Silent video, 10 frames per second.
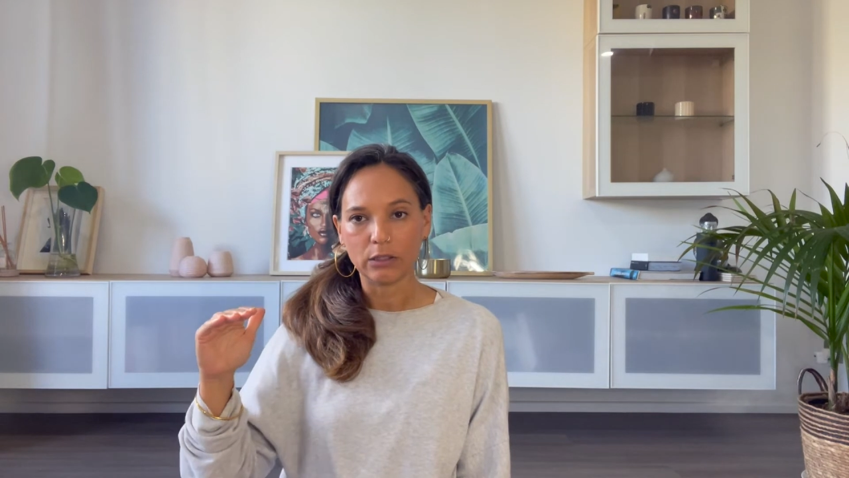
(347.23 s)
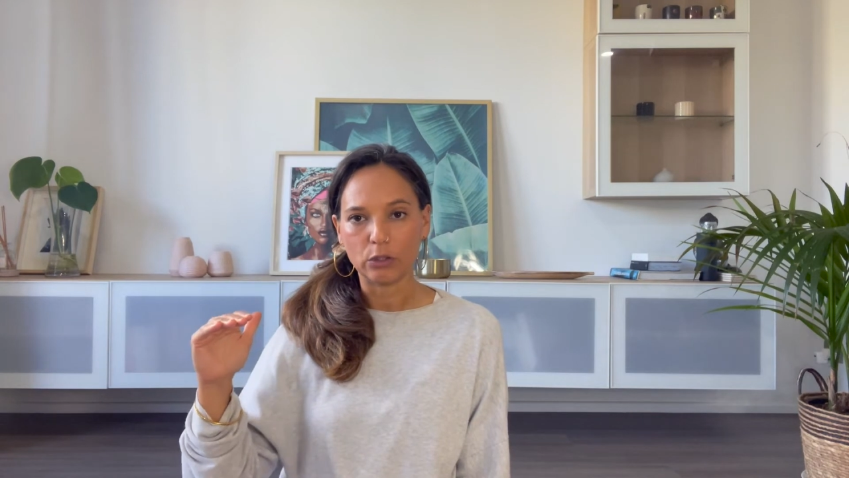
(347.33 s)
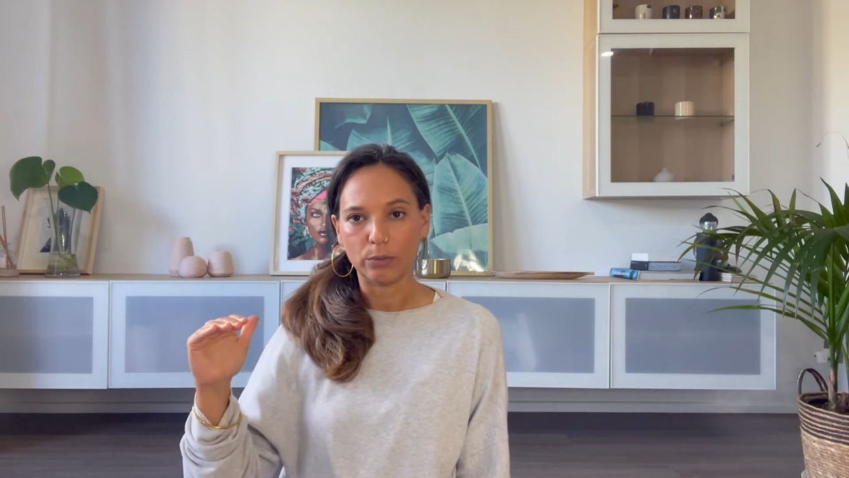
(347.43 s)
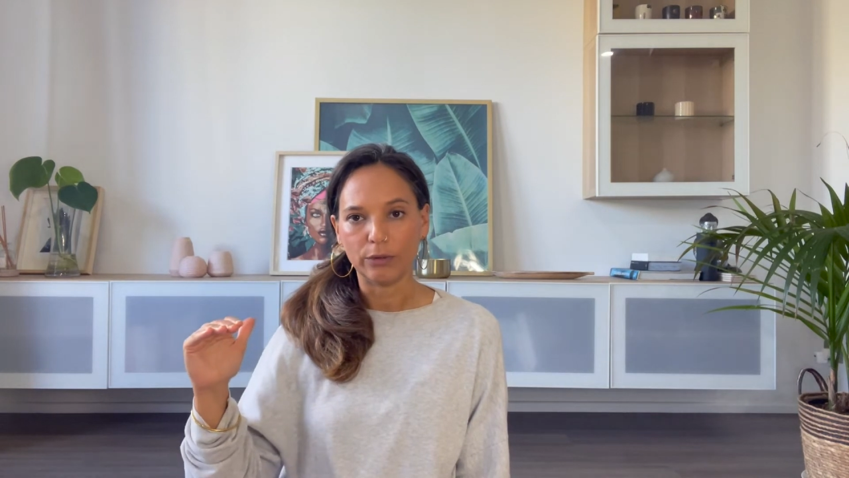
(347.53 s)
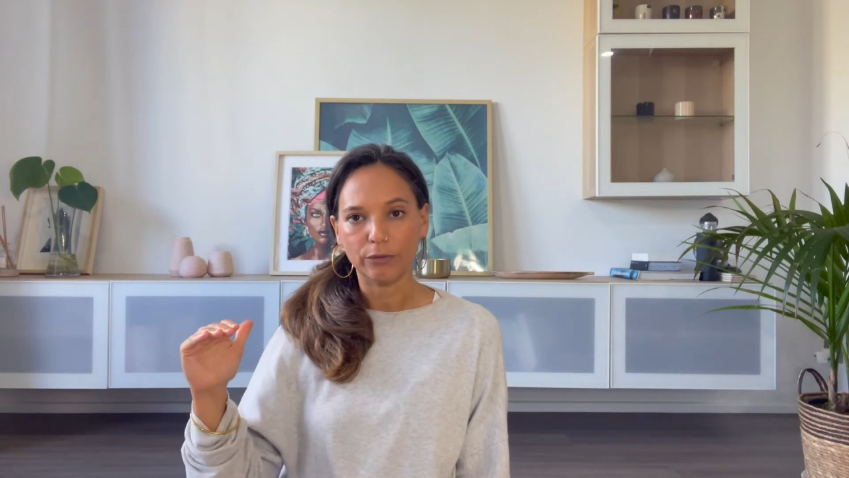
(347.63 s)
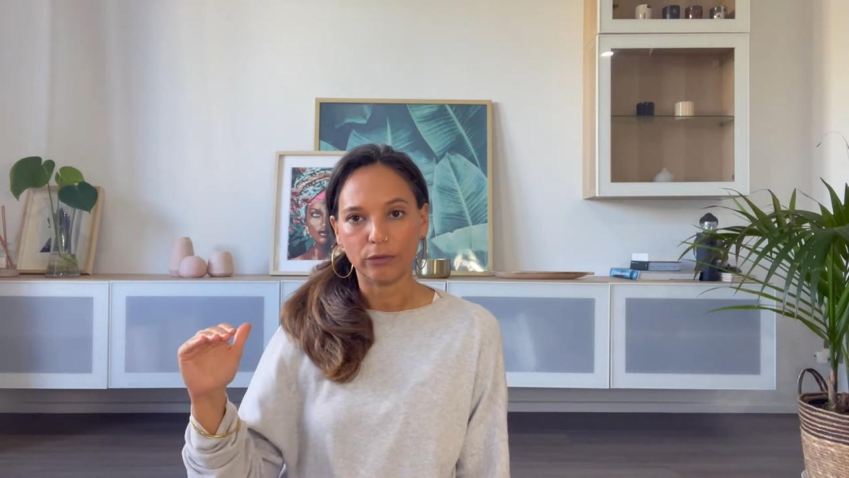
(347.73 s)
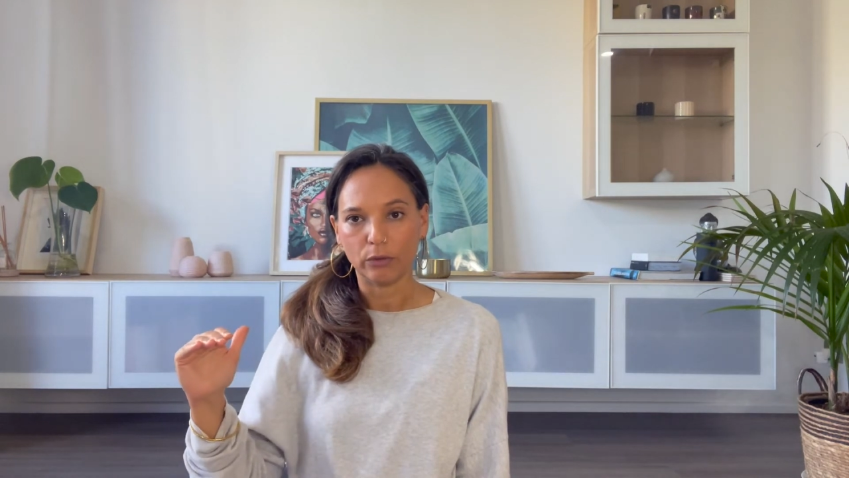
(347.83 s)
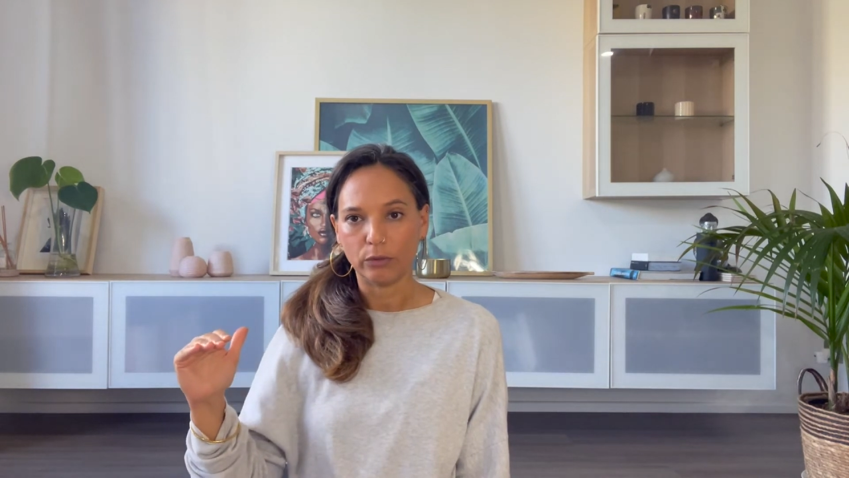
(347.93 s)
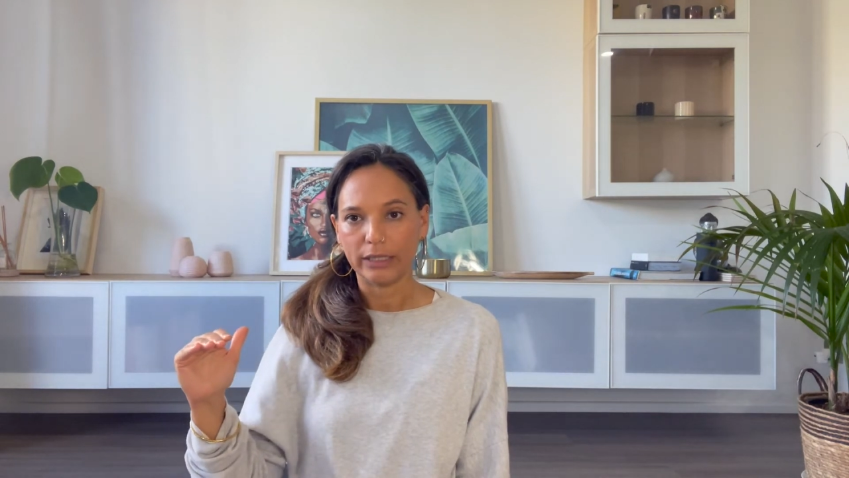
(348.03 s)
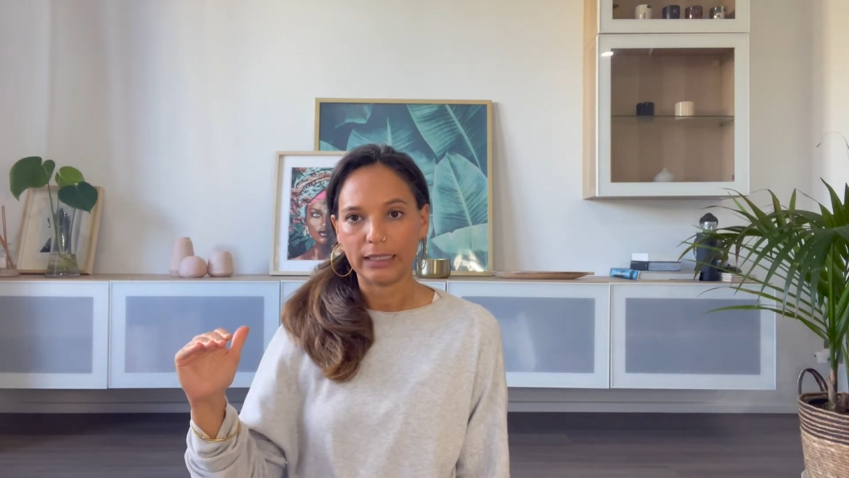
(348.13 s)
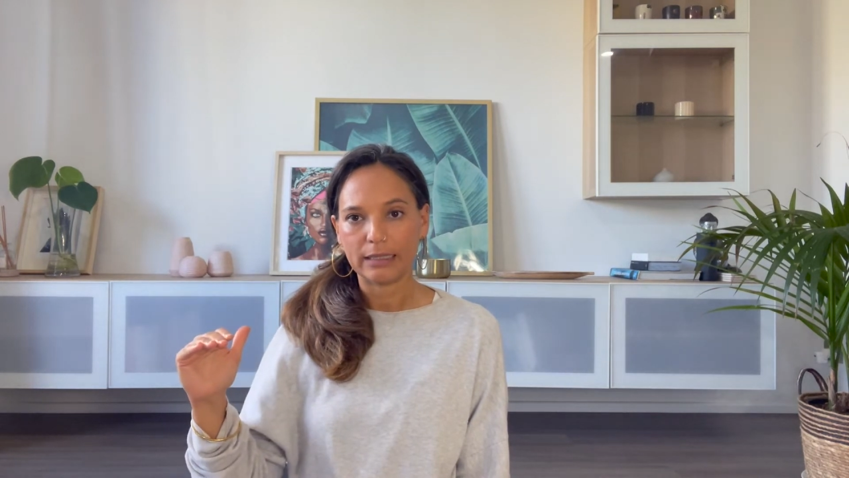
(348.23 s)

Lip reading: to be fluid.